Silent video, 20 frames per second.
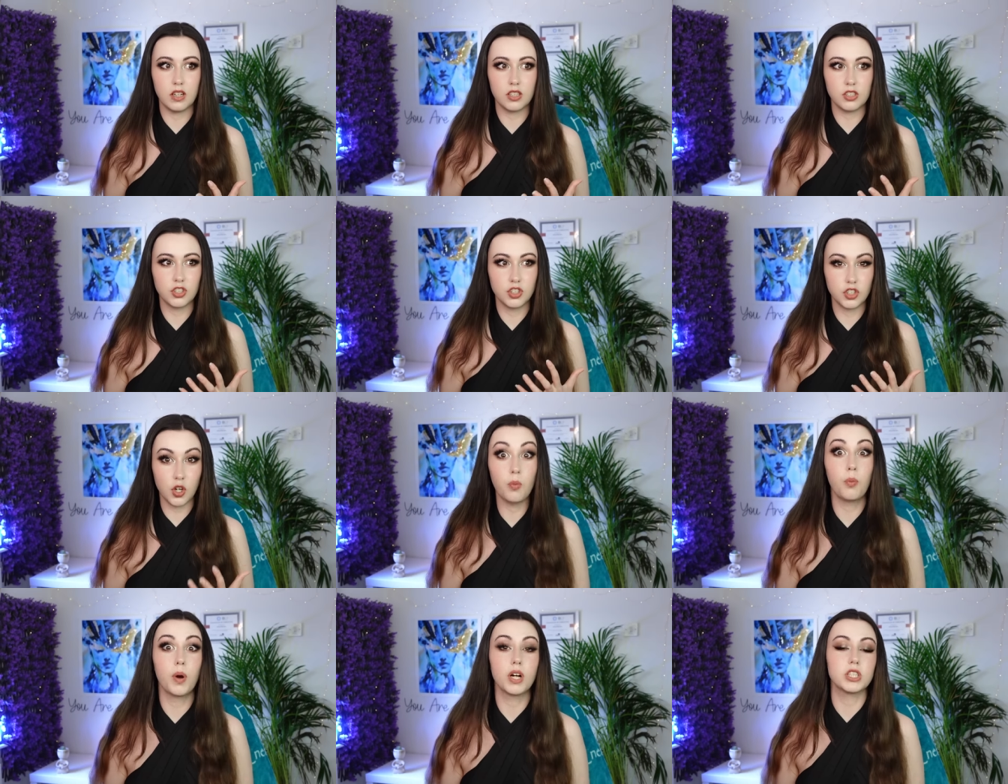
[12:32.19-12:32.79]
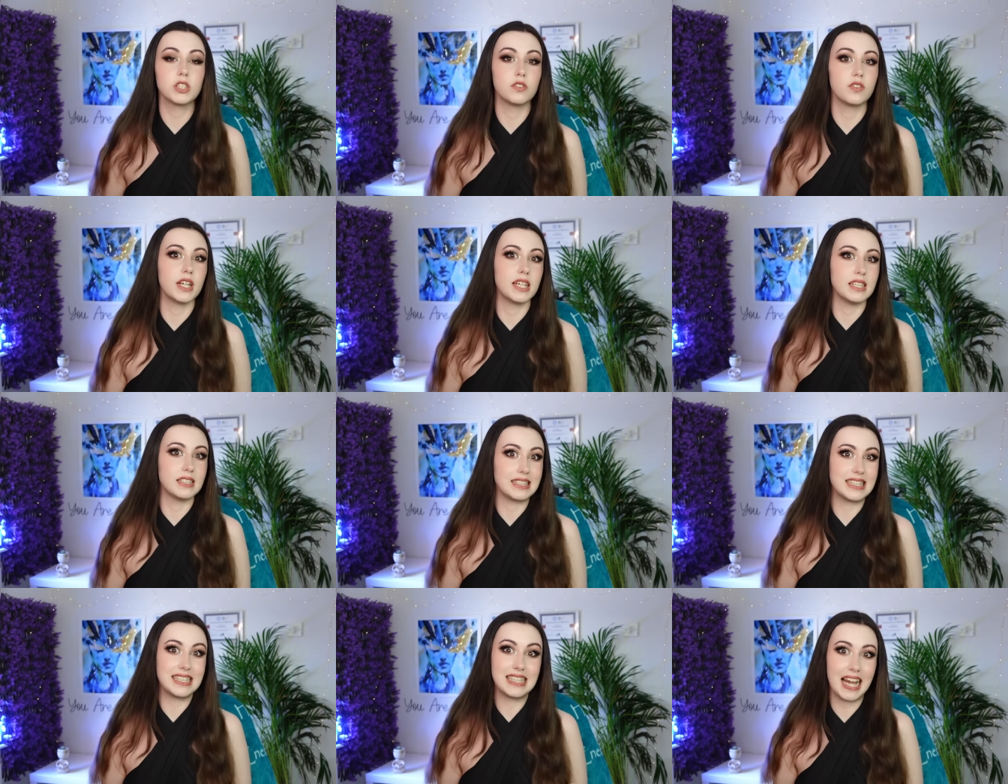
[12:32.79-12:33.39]
so much of it
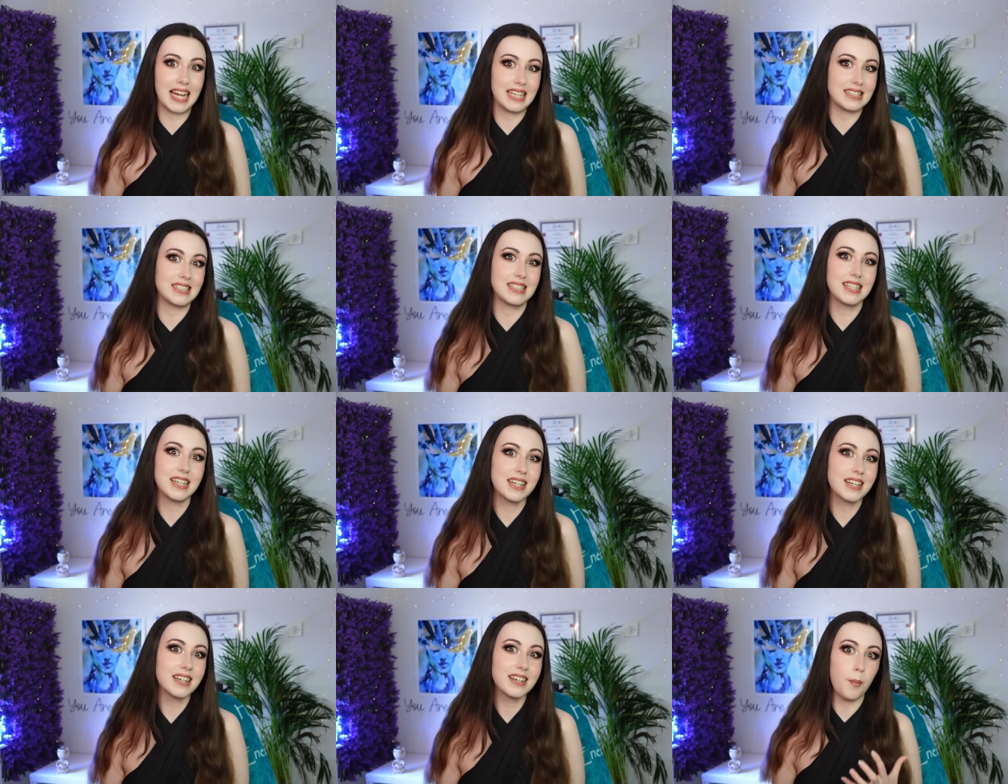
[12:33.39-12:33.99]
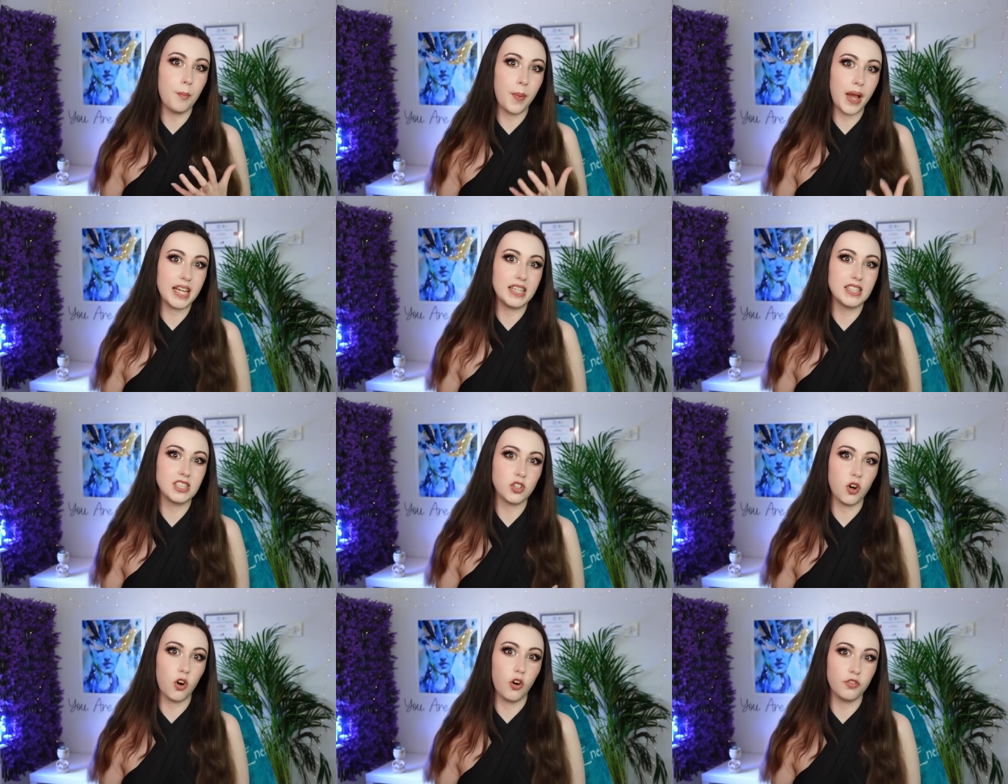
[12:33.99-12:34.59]
is guessing
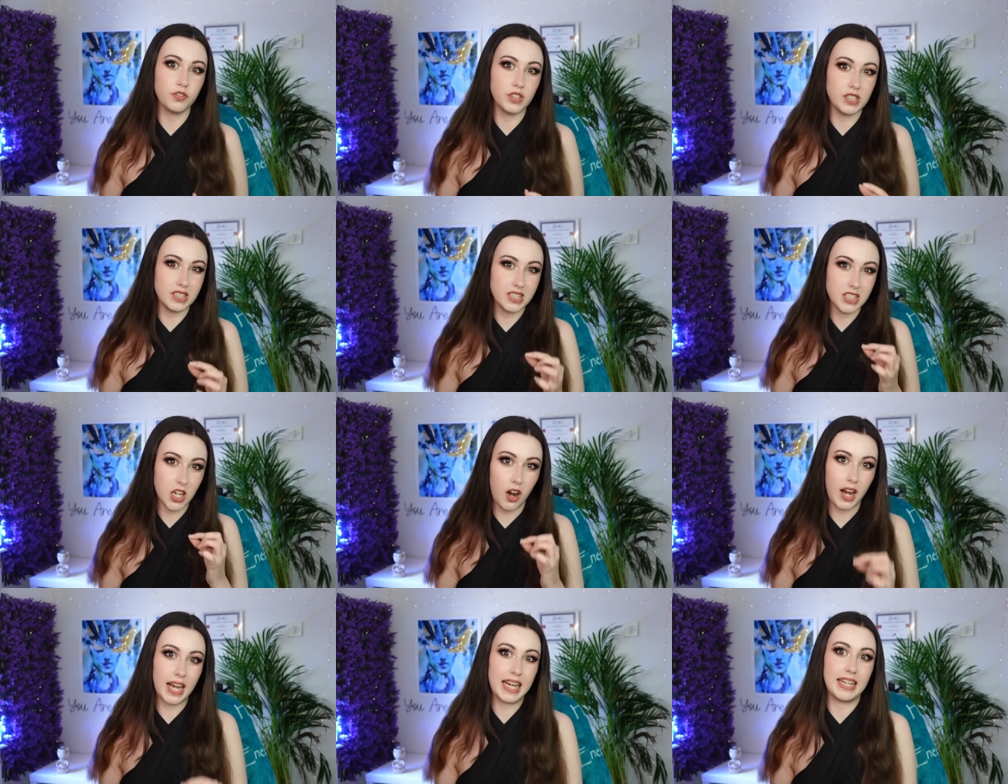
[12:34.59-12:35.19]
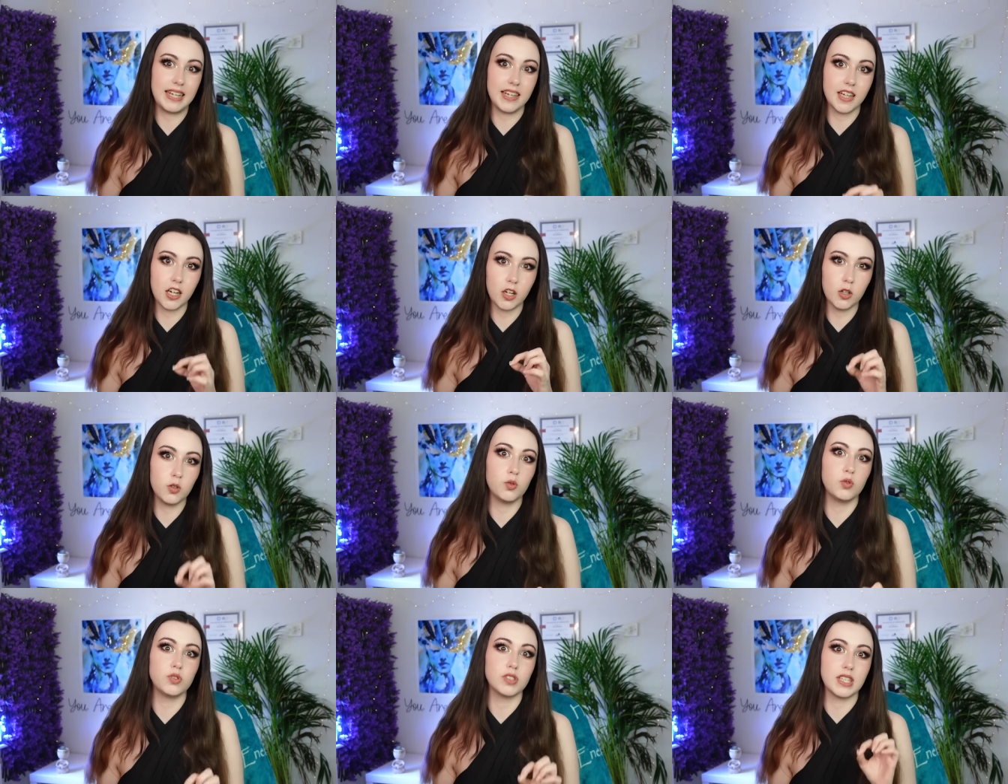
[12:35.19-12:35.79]
based off these tiny
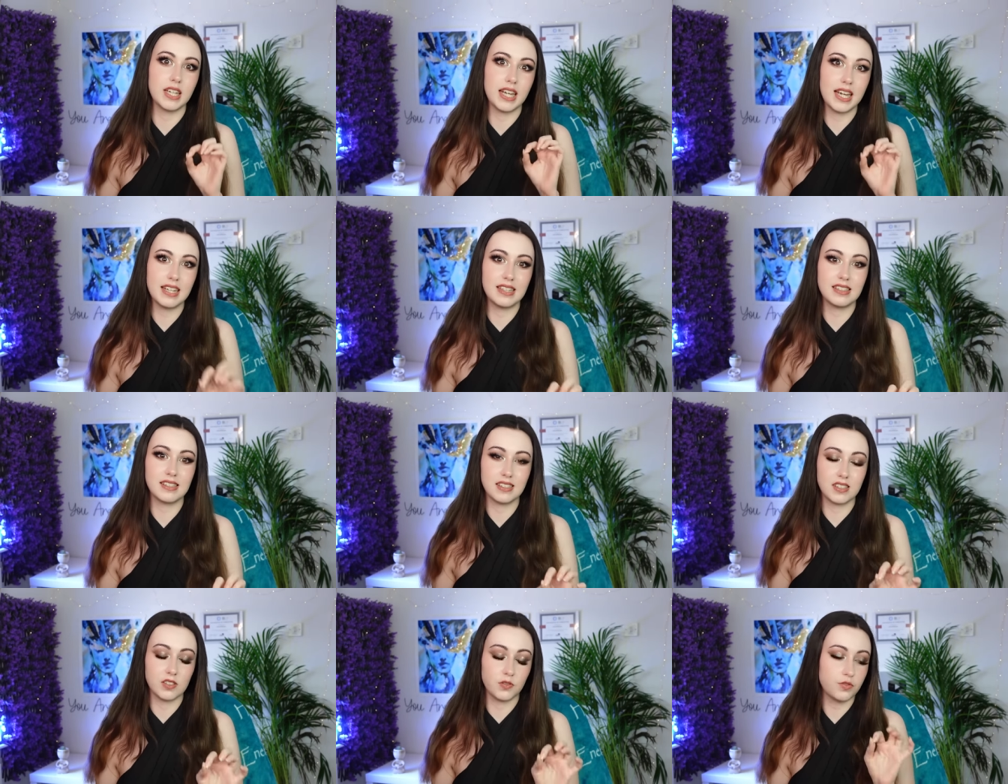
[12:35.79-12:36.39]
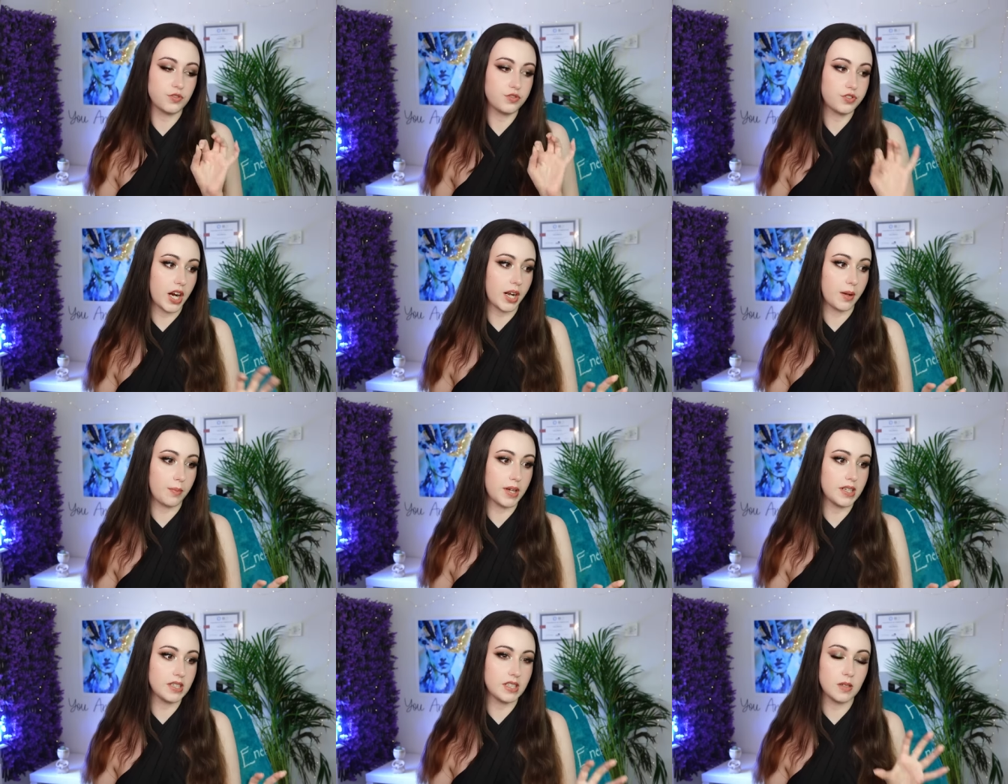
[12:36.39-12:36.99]
clues and hints and
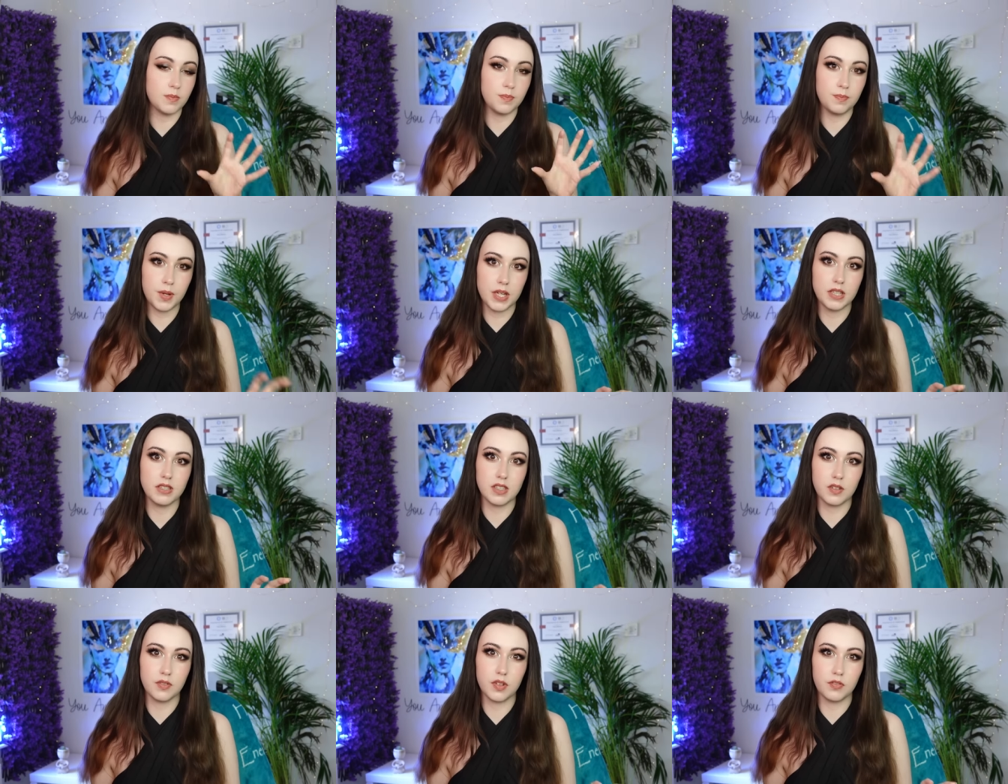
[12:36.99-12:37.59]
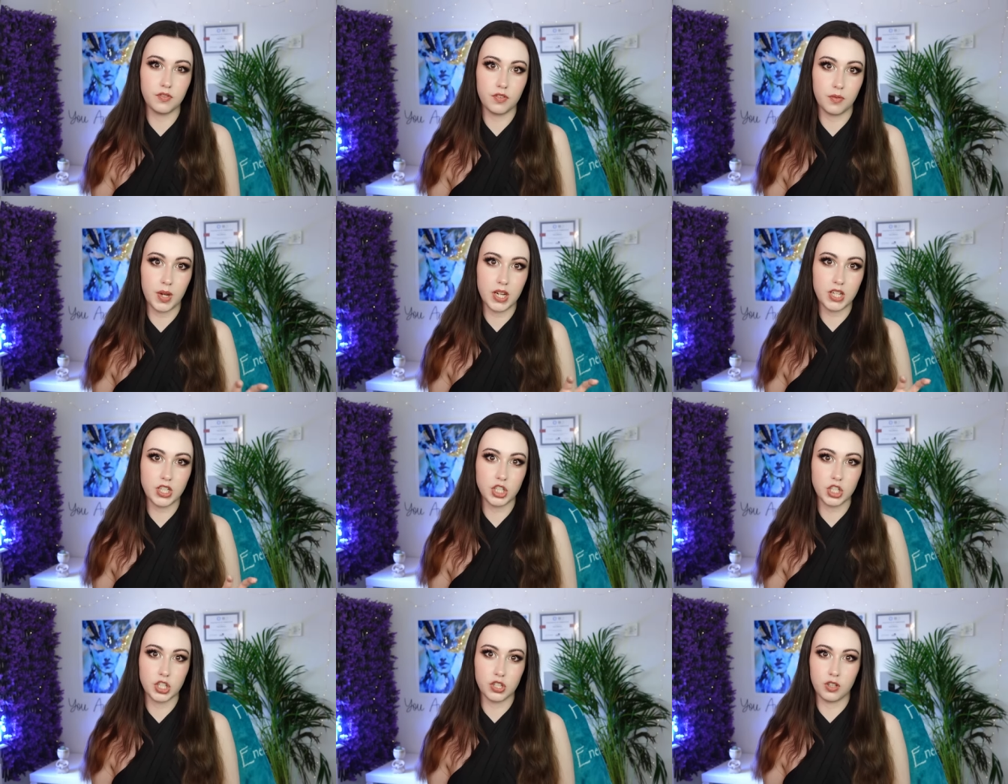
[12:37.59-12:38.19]
fragmented bits of
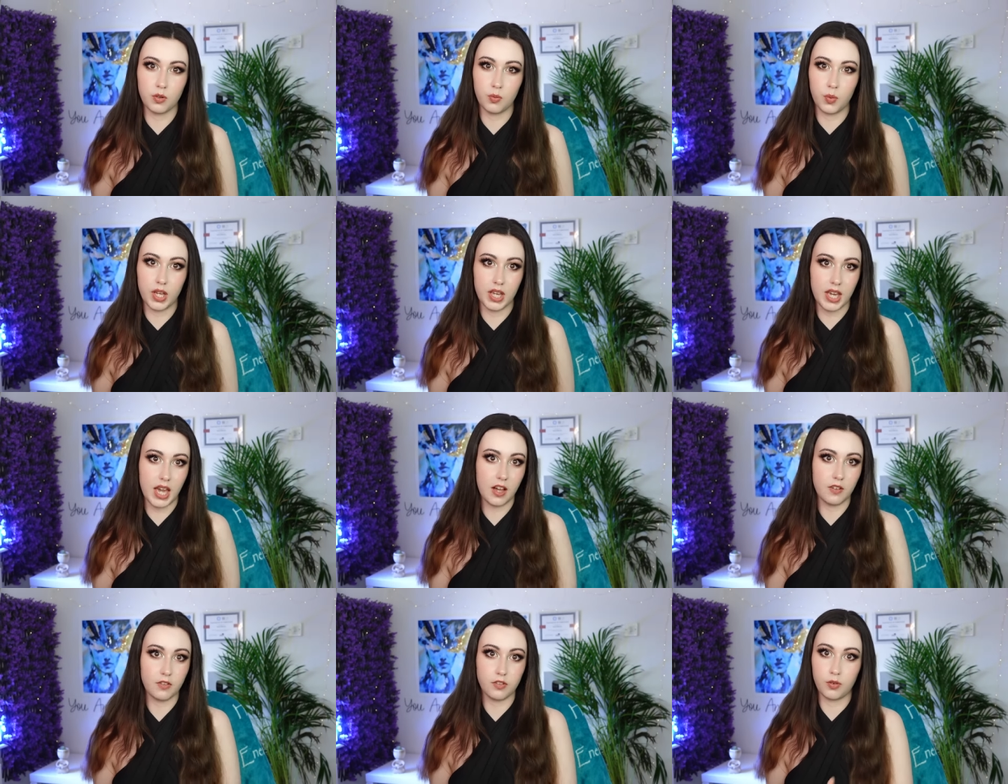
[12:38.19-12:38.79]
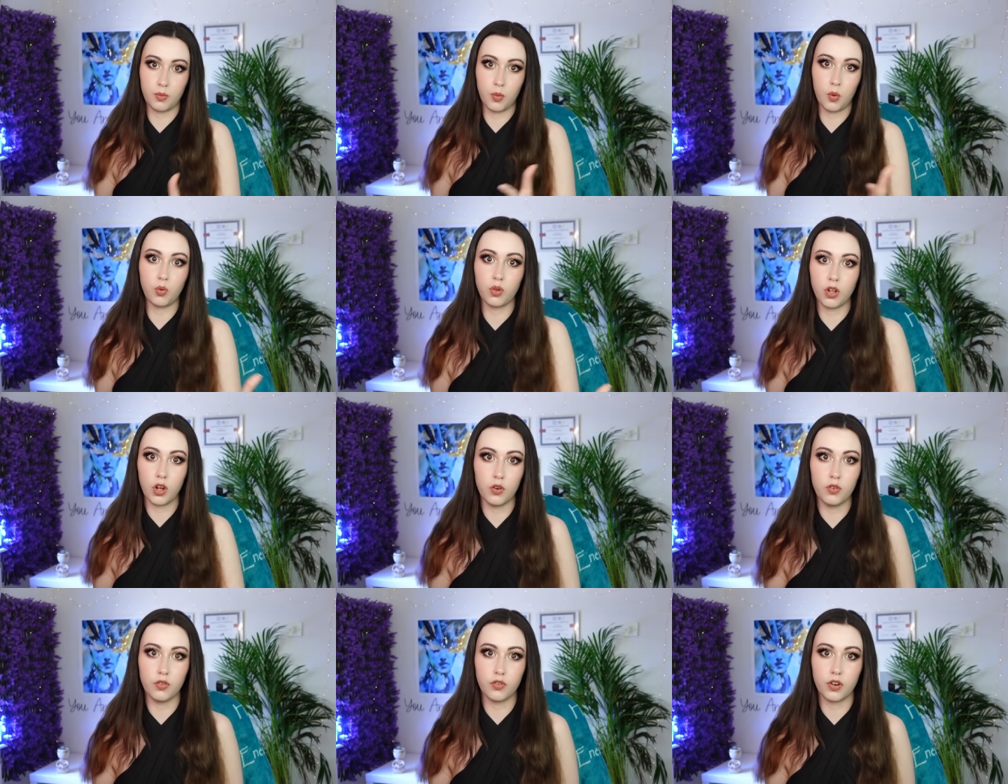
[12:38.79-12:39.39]
information that we get from all
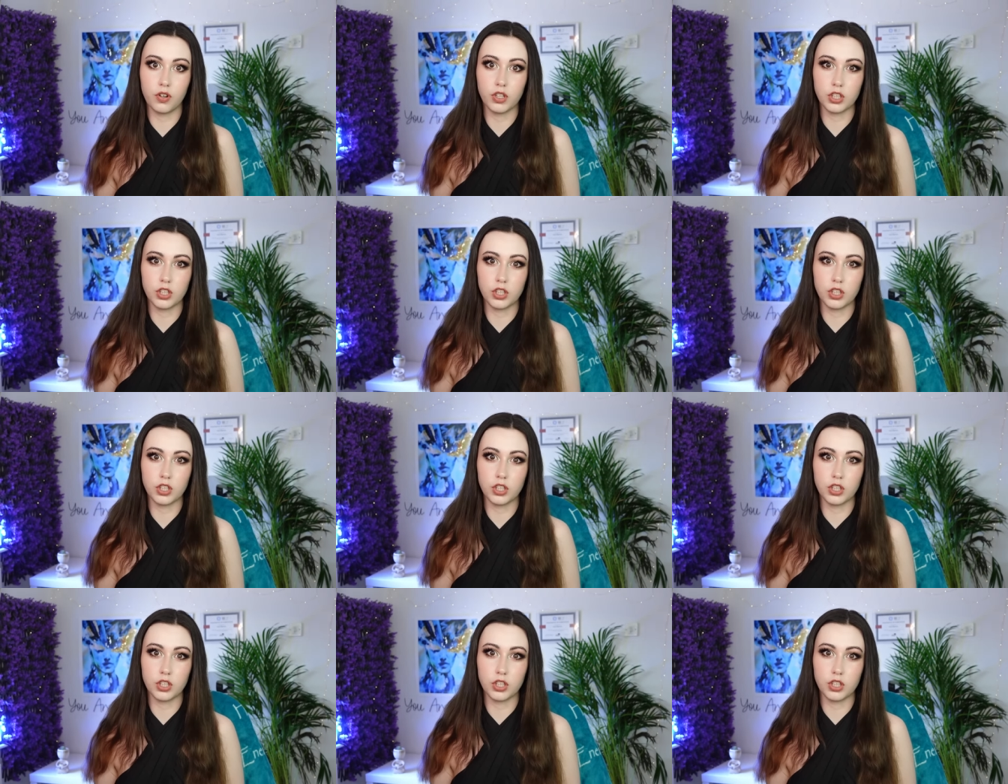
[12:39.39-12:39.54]
over,